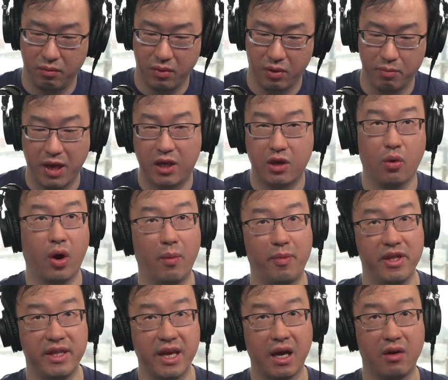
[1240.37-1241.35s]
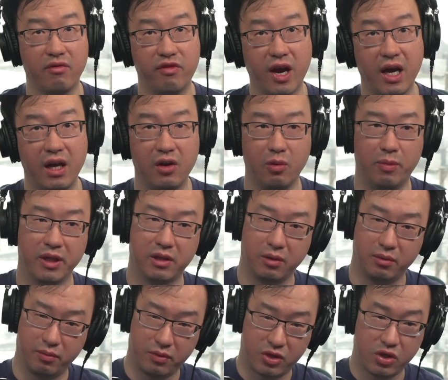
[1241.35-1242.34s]
may go up and down in value, but the
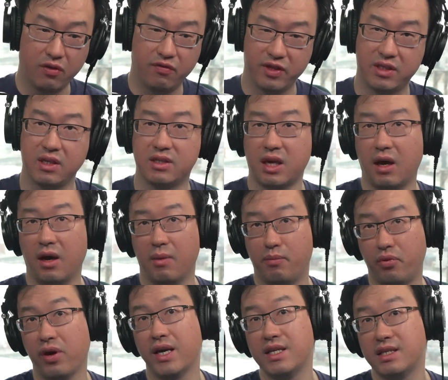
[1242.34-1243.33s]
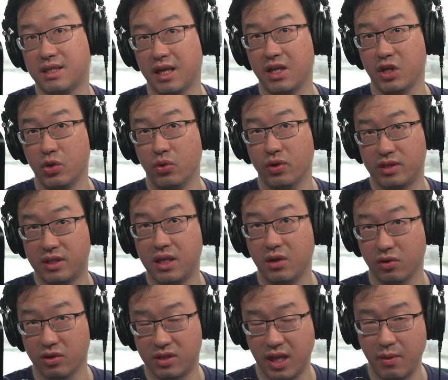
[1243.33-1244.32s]
services are priced in USD
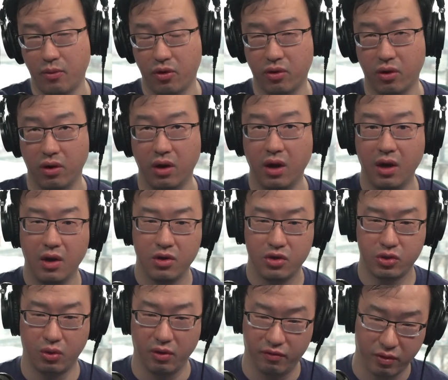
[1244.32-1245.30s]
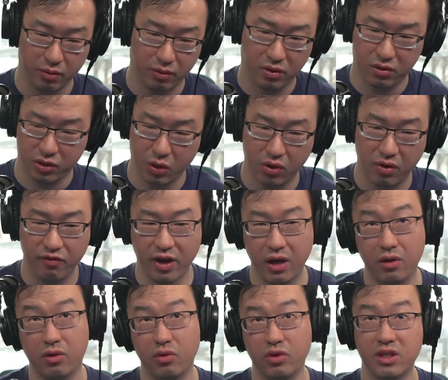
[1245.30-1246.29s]
or stablecoin. So if the token value
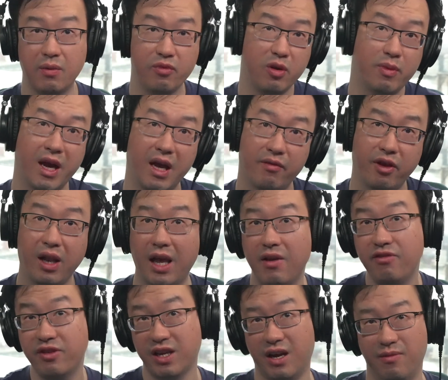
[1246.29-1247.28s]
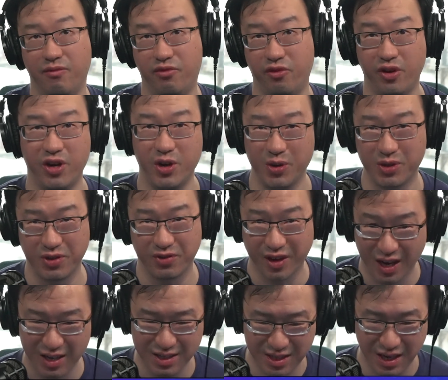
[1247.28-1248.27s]
goes up, you may have a lifetime free use of
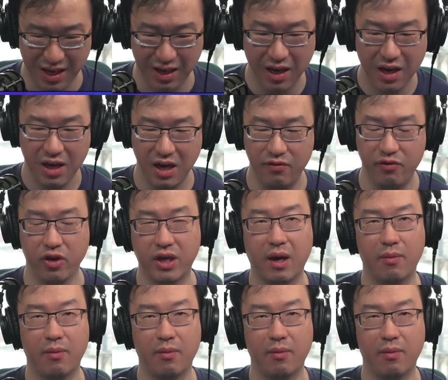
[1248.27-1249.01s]
Cardstack if you